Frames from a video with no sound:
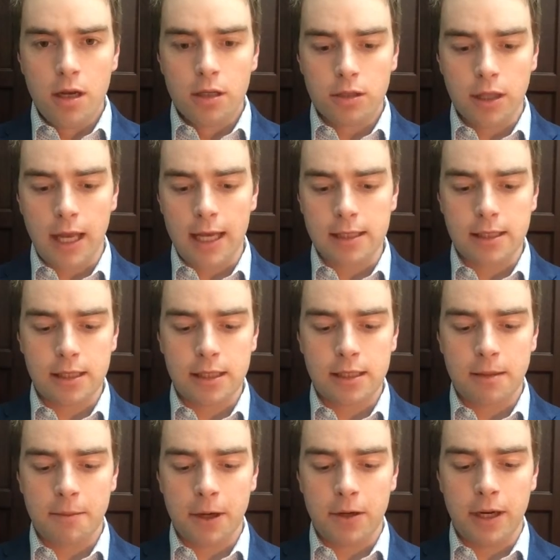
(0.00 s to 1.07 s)
So lastly is
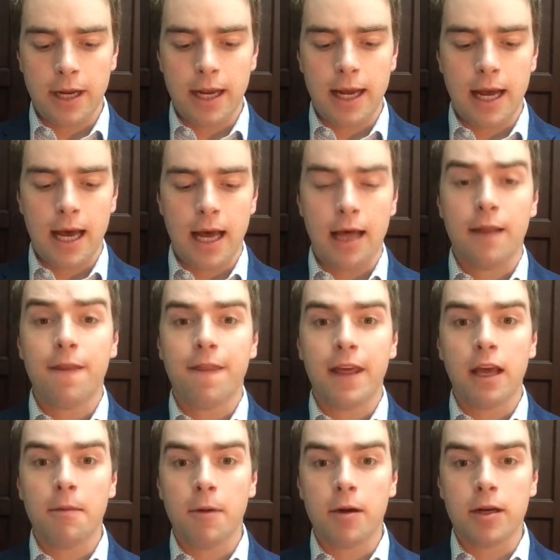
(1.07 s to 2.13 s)
about
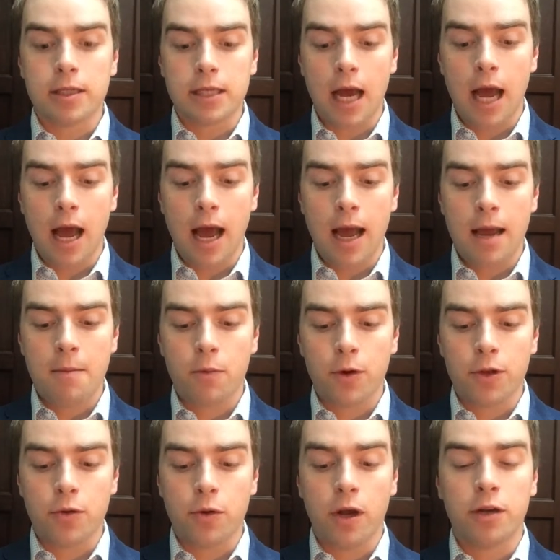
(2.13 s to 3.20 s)
think about a time
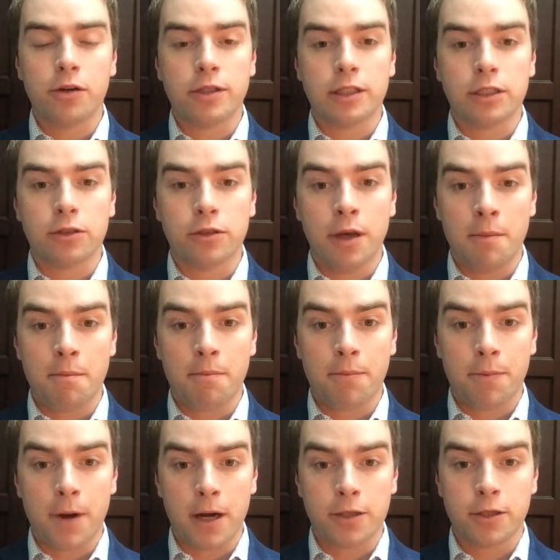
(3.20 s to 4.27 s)
where you were under extreme
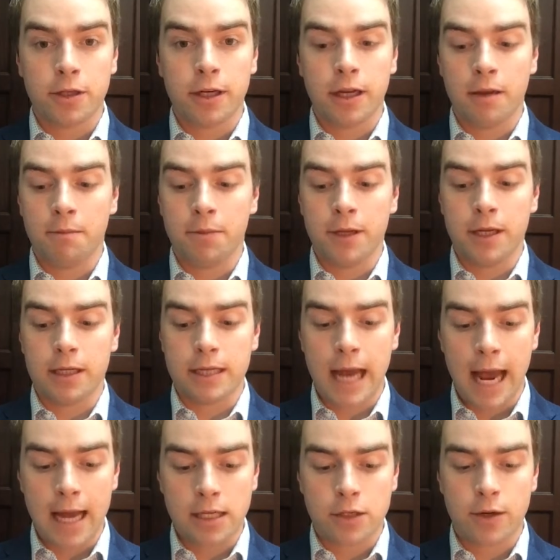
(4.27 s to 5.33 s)
pressure to complete a
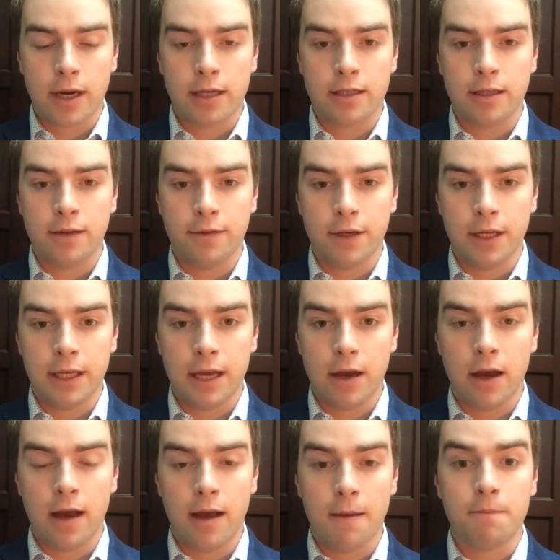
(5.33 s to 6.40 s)
task or activity
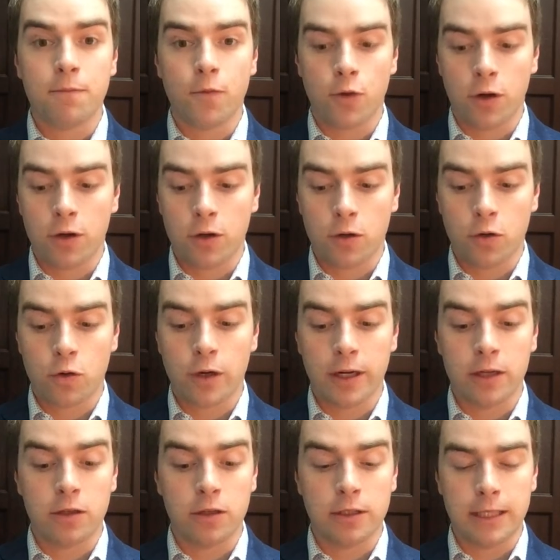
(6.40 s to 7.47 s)
for a
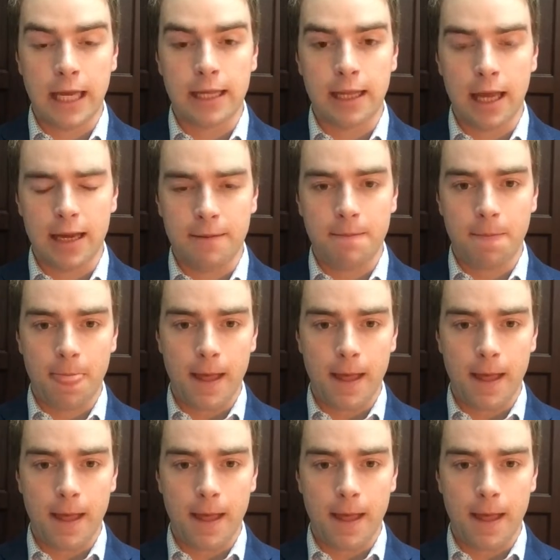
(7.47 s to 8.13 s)
critical deadline.